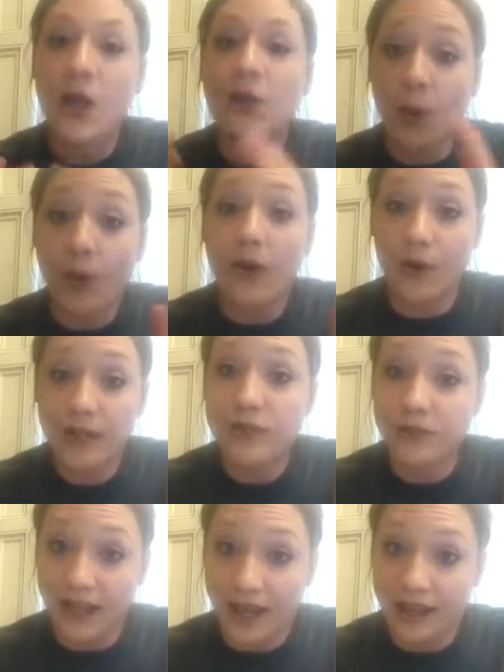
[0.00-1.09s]
you're going
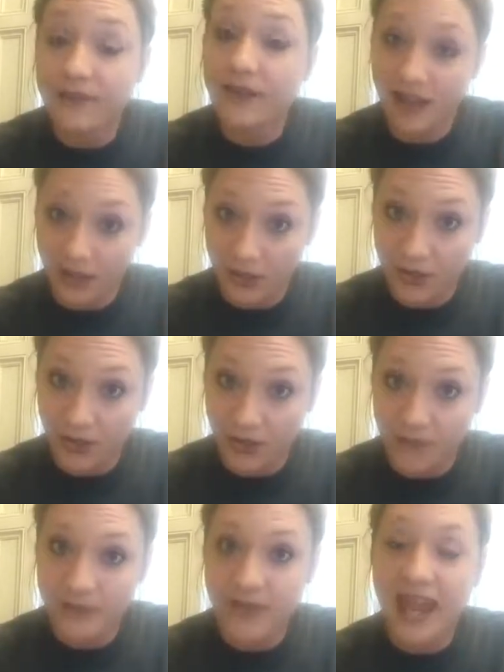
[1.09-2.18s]
to love ColourCure.
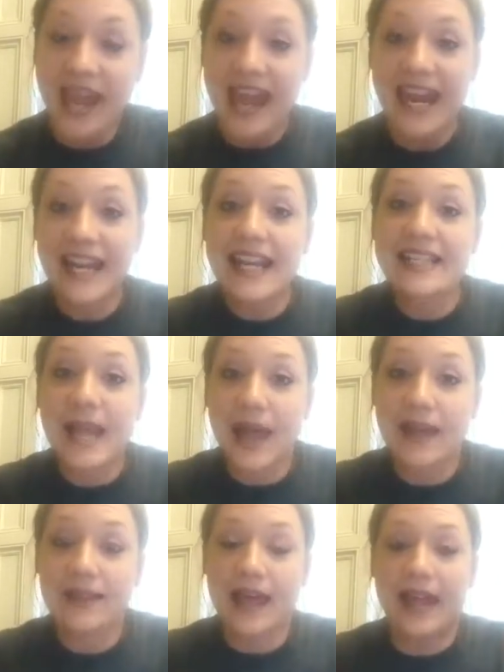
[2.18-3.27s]
It is
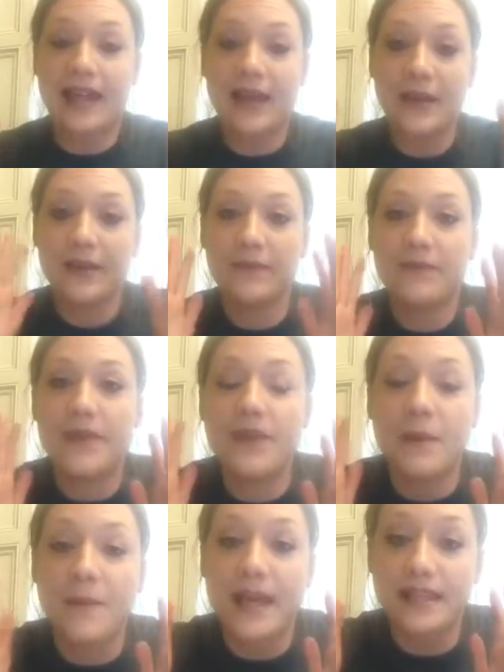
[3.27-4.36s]
like the
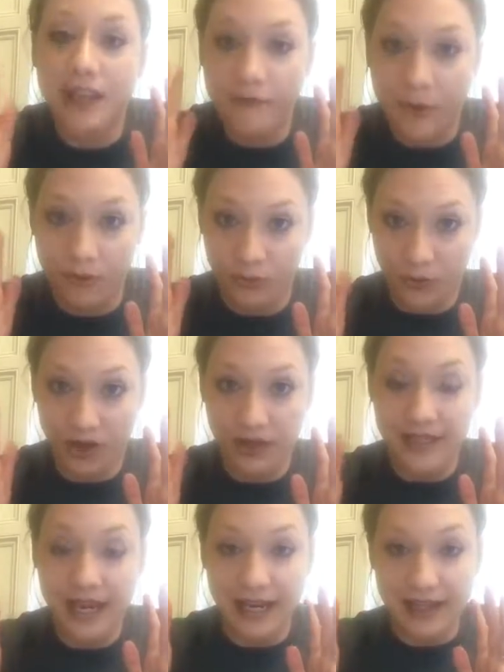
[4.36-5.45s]
best of both
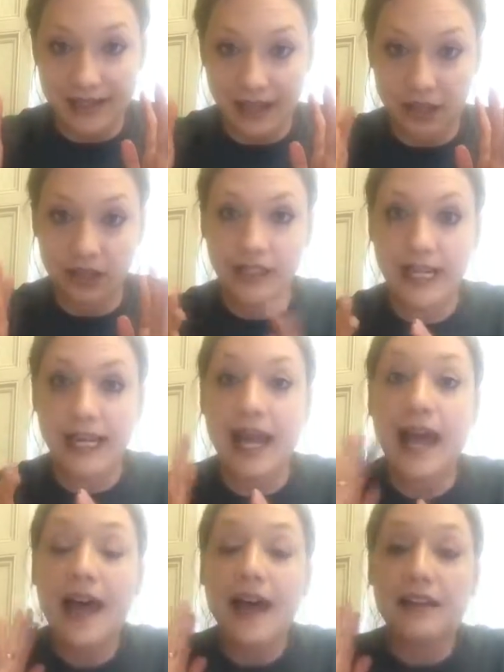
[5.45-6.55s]
worlds. It is literally
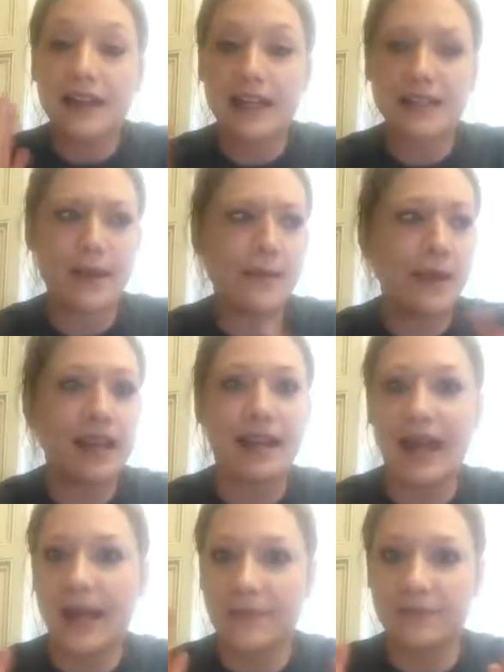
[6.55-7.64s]
like somebody
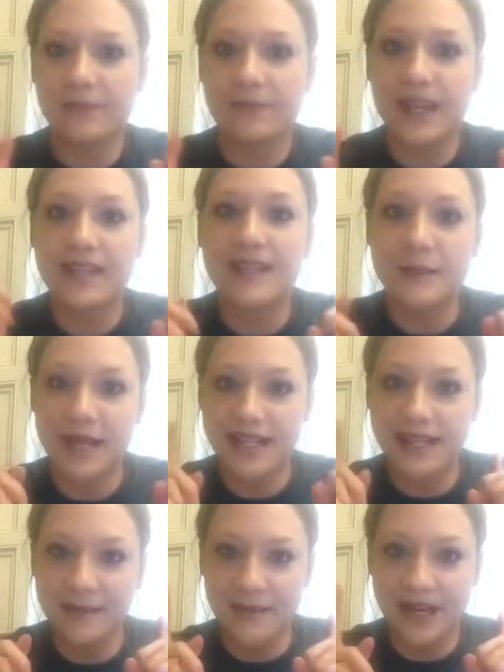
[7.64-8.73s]

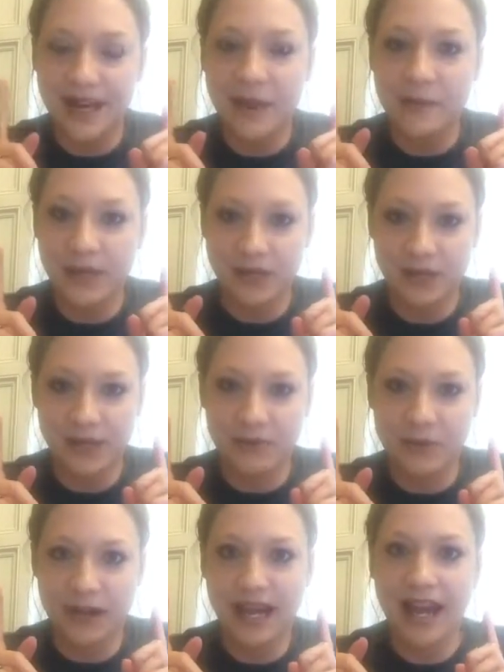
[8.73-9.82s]
sent me a picture this
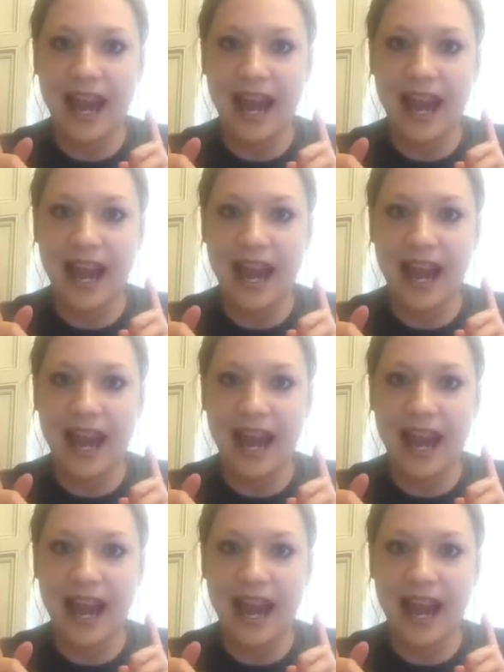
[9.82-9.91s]
morning